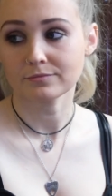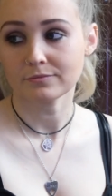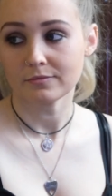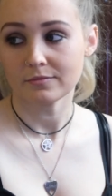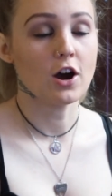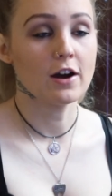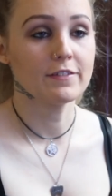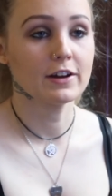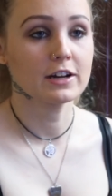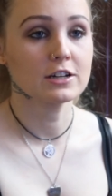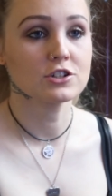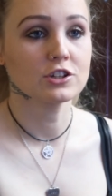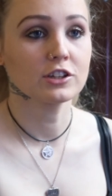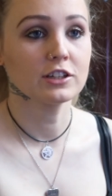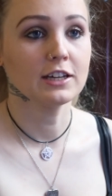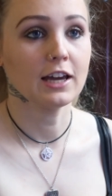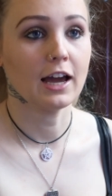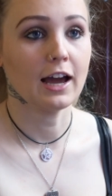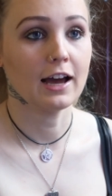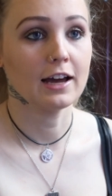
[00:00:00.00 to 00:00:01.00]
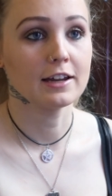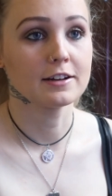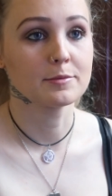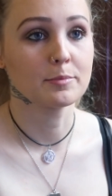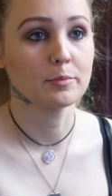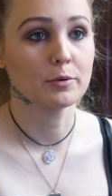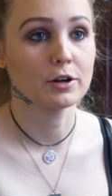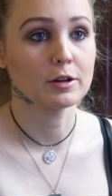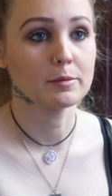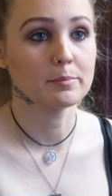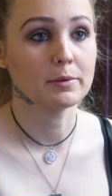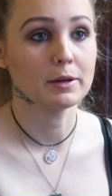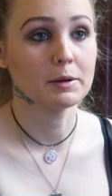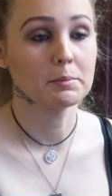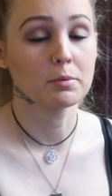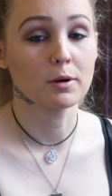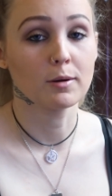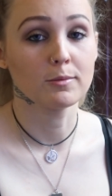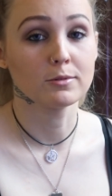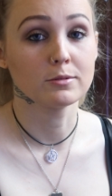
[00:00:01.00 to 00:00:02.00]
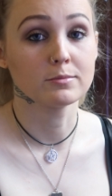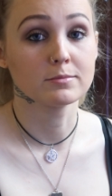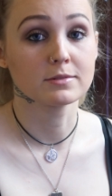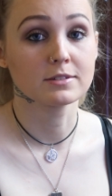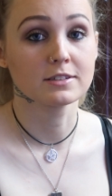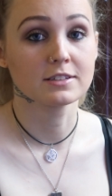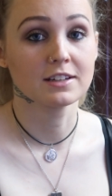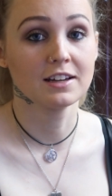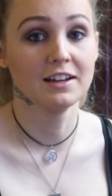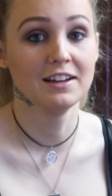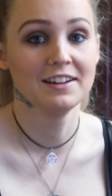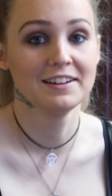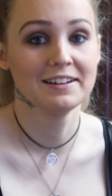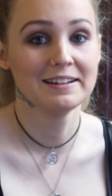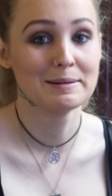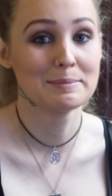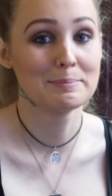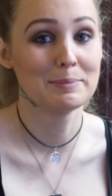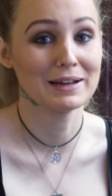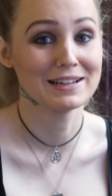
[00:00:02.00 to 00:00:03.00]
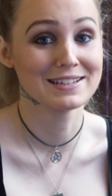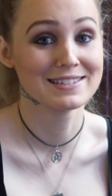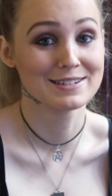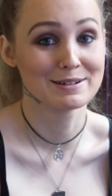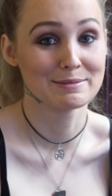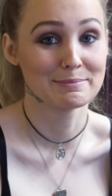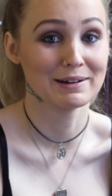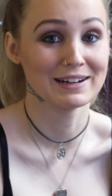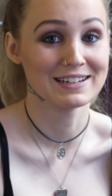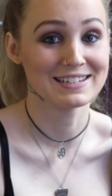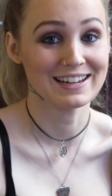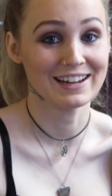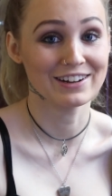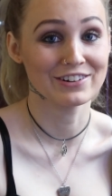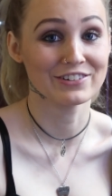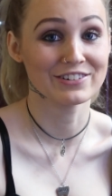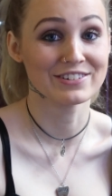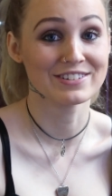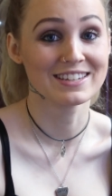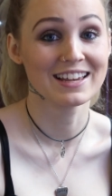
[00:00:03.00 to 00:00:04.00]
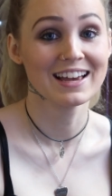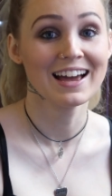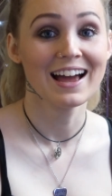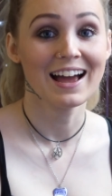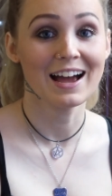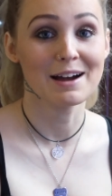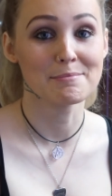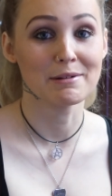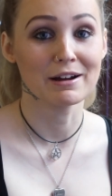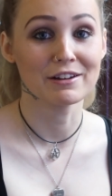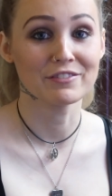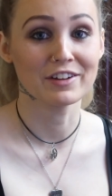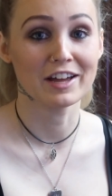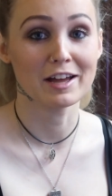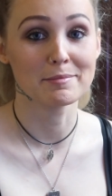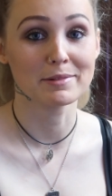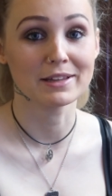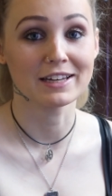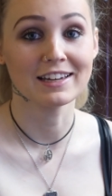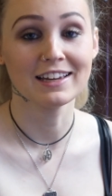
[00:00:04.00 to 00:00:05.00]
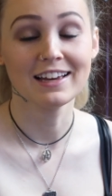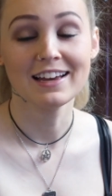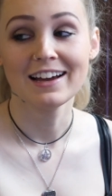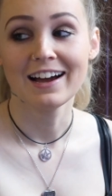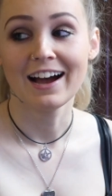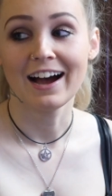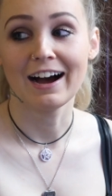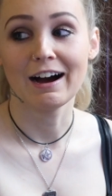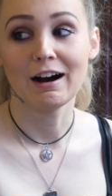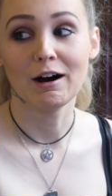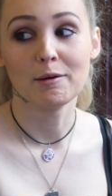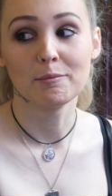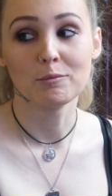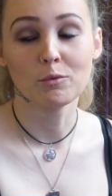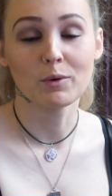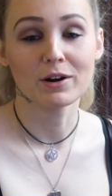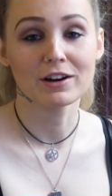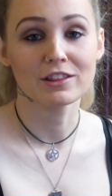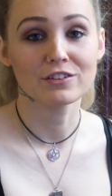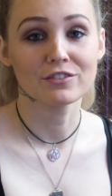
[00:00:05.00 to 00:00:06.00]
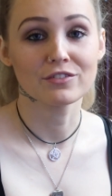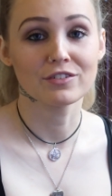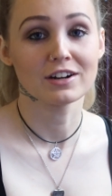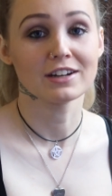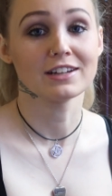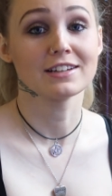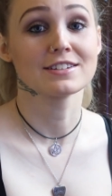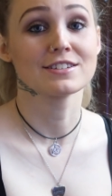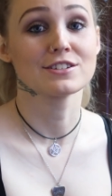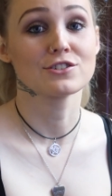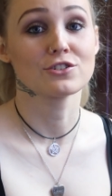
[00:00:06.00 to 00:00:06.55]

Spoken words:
I've actually had pretty big problems based on my tattoos and my family. One of the funniest